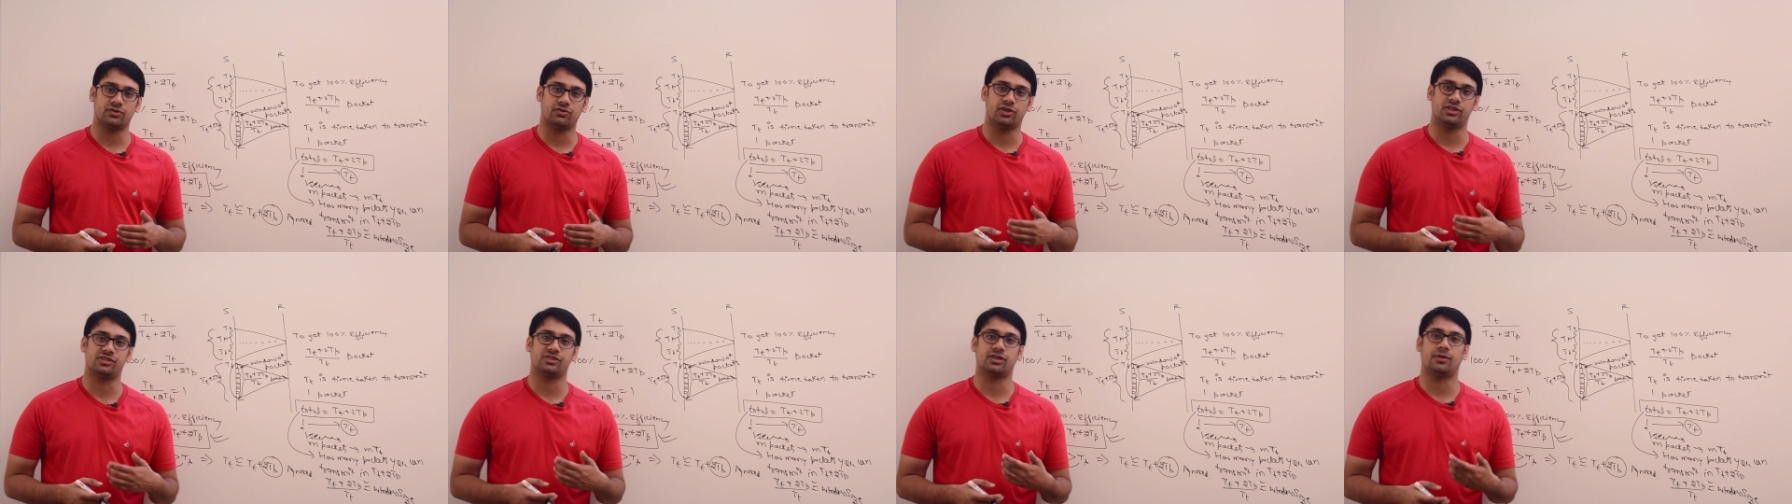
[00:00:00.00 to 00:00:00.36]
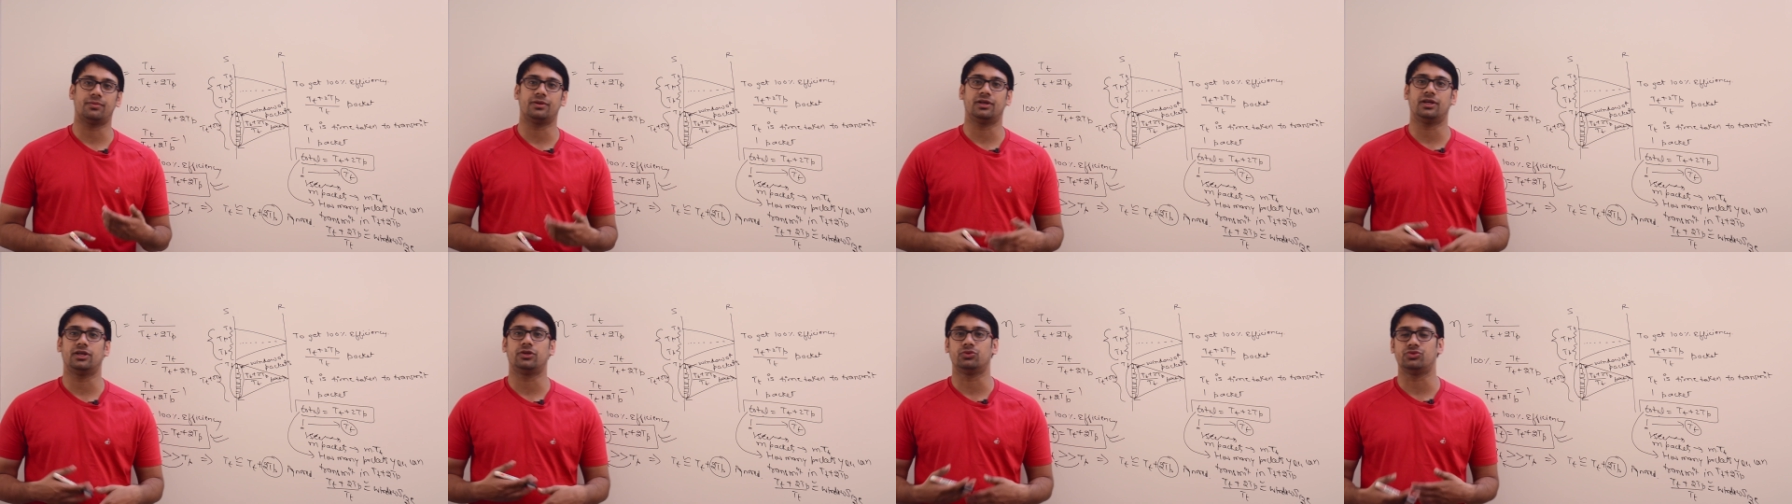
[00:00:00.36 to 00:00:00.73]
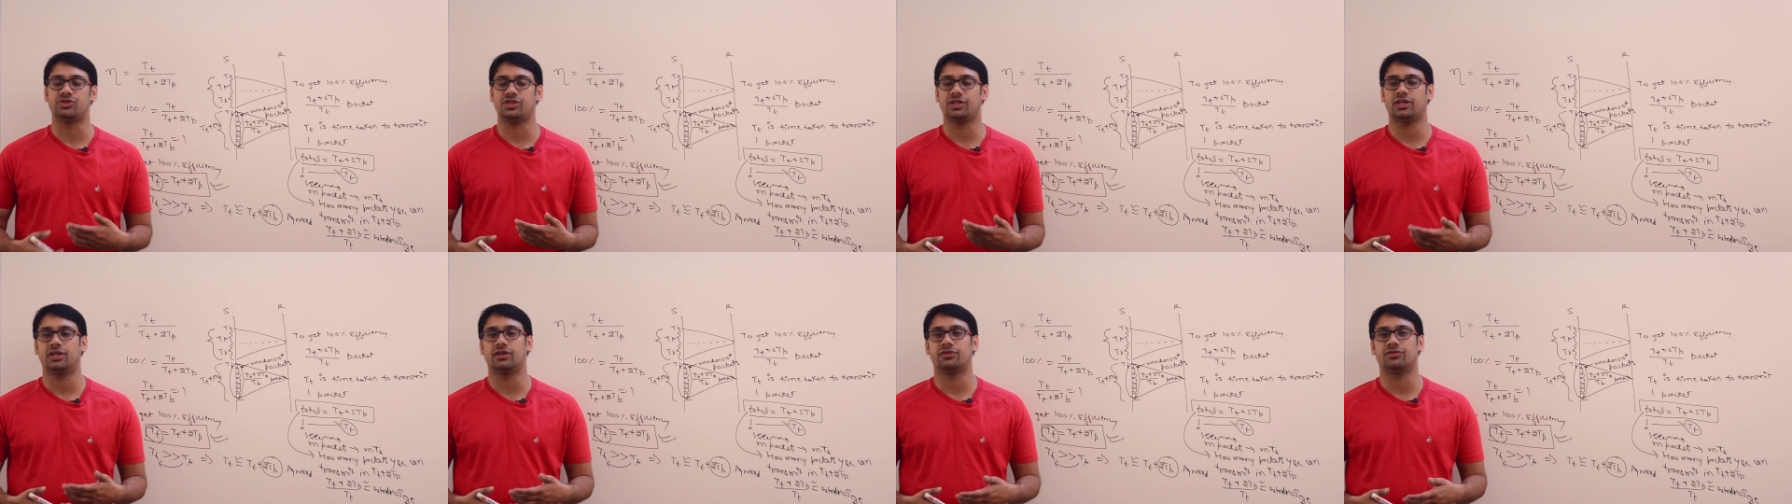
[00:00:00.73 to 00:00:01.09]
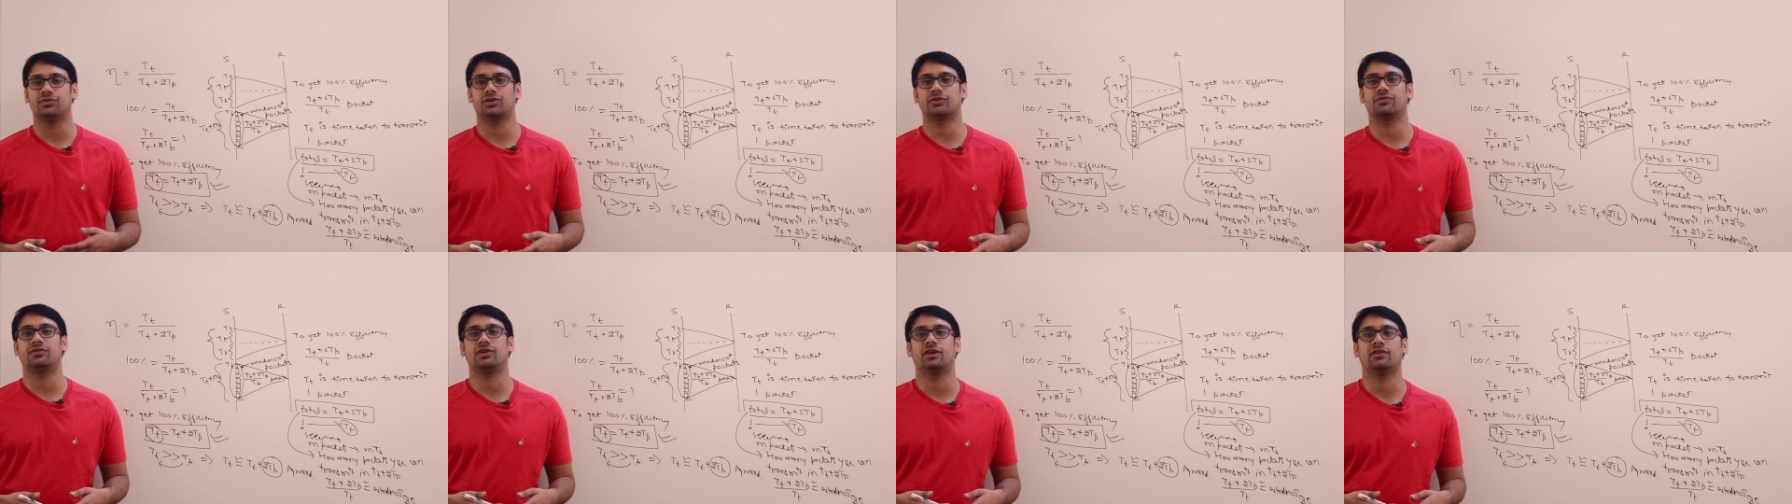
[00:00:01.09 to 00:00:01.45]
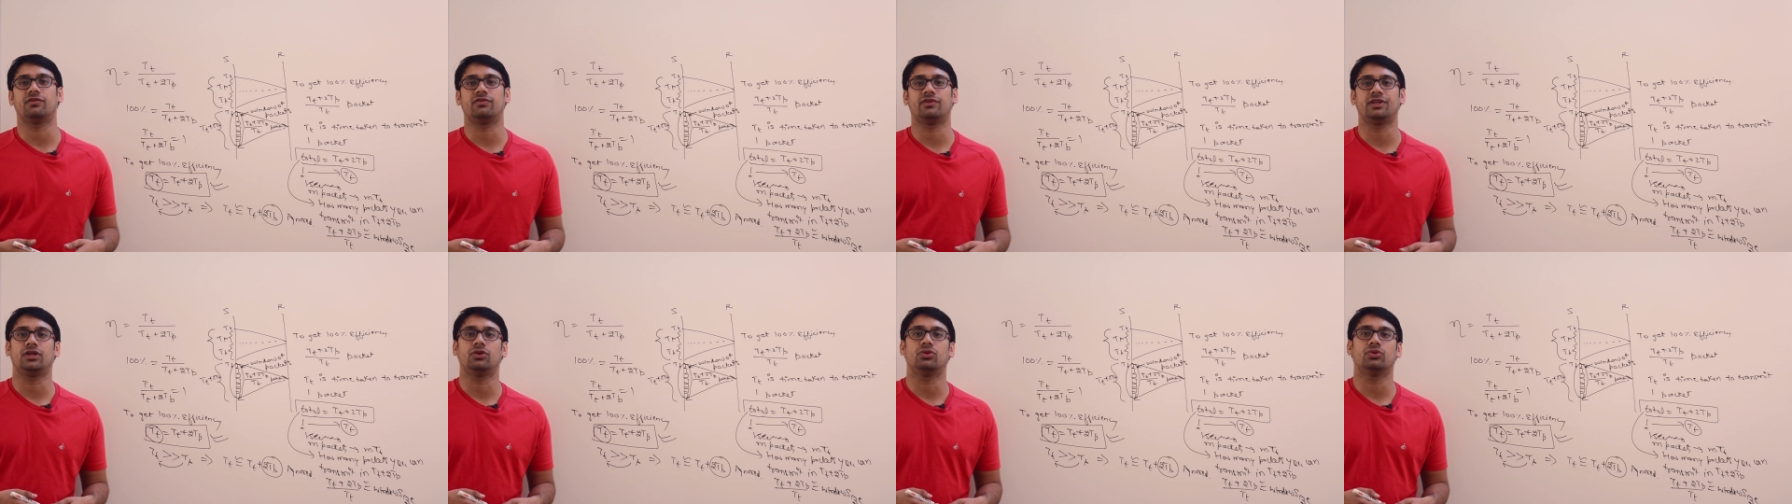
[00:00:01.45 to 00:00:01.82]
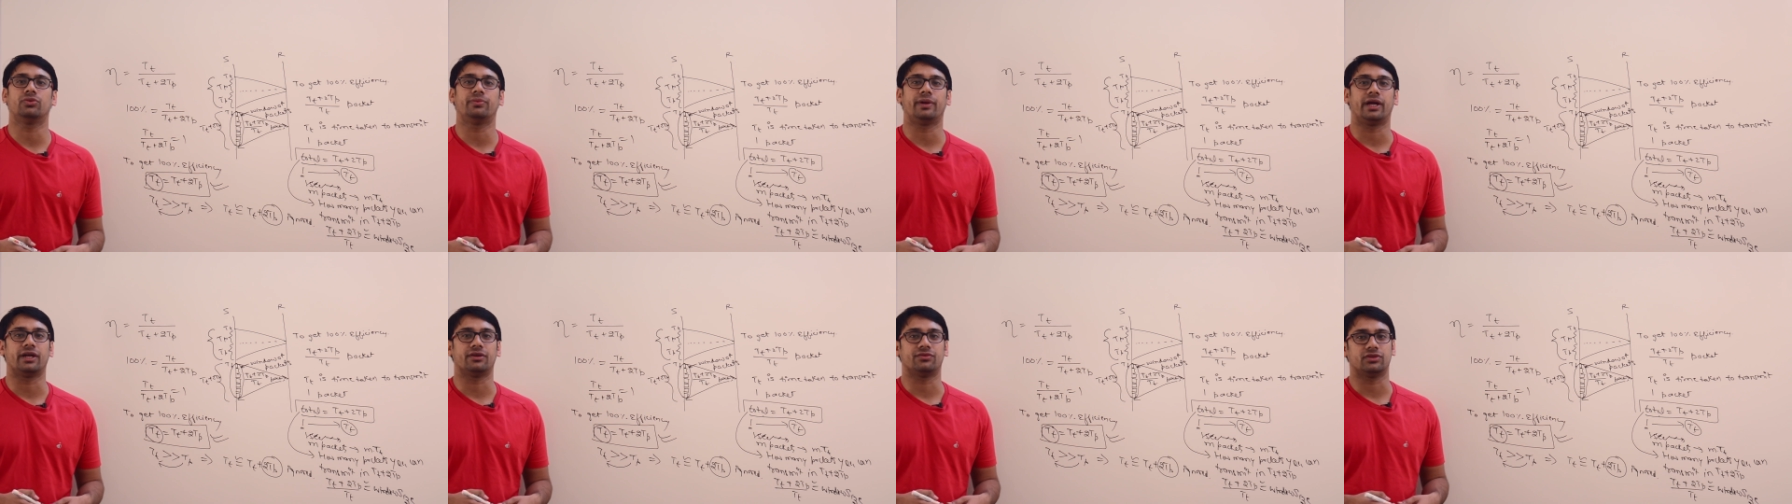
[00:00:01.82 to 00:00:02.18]
for example in a two G network we have very low
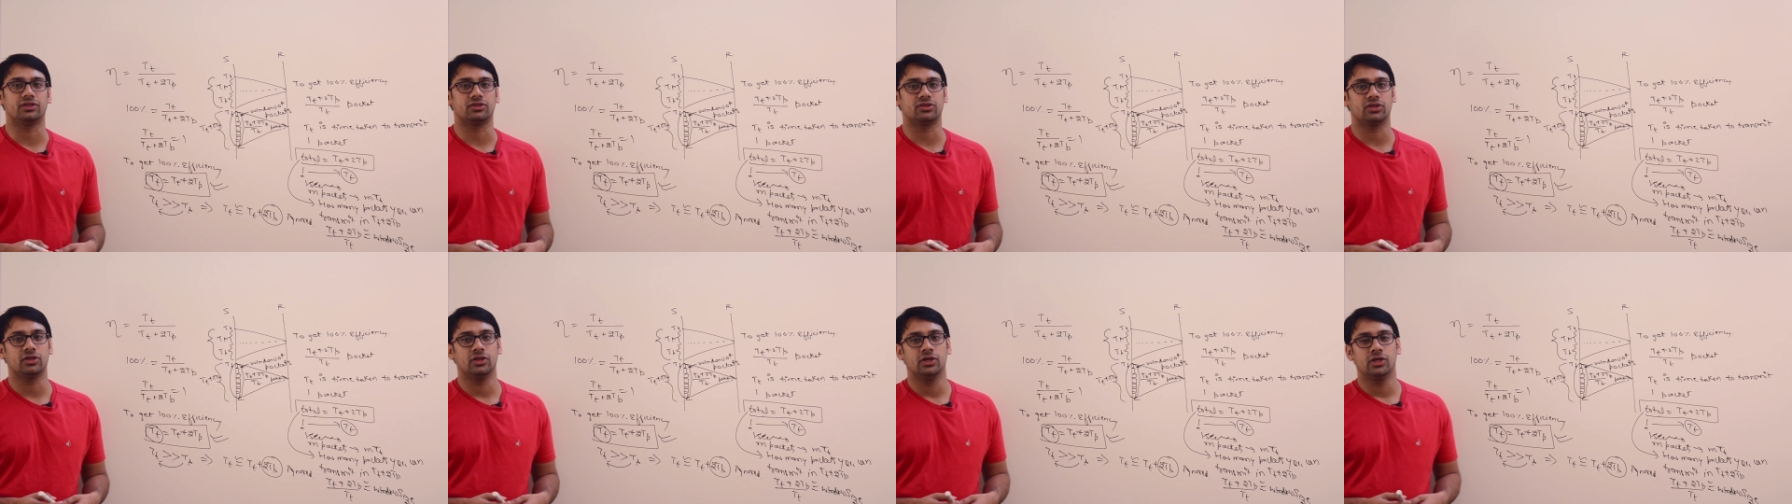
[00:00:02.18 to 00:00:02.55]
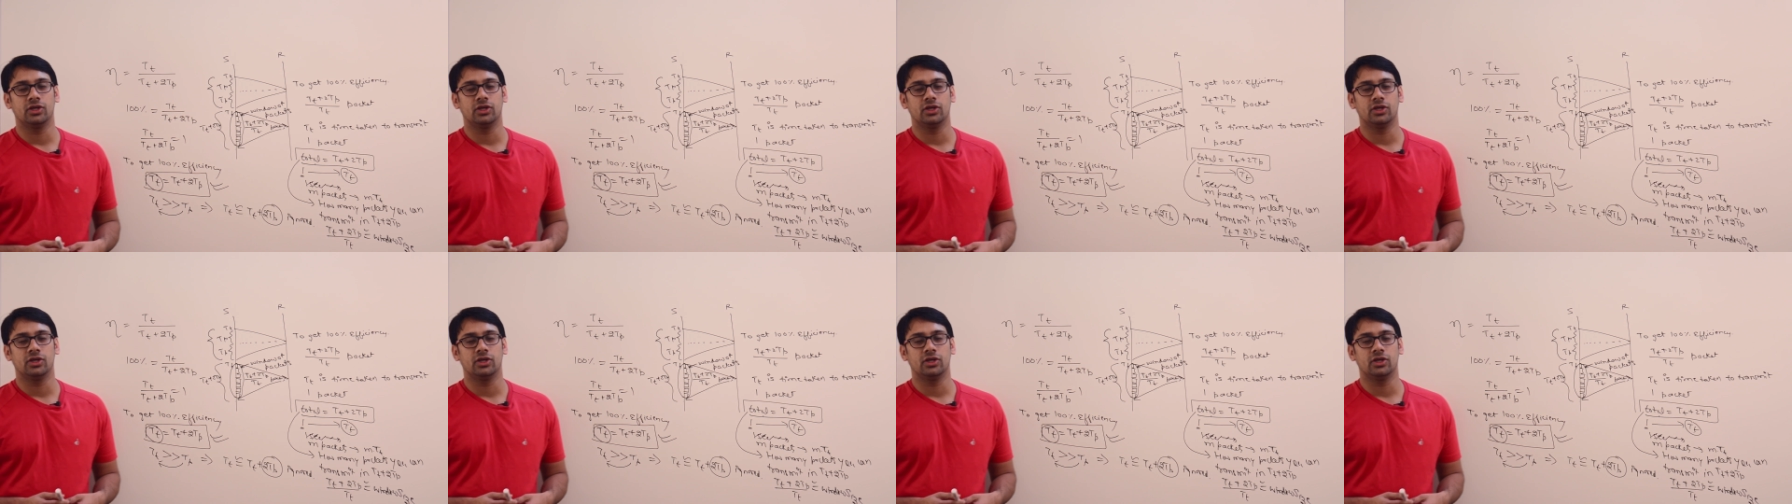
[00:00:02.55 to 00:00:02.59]
bandwidth,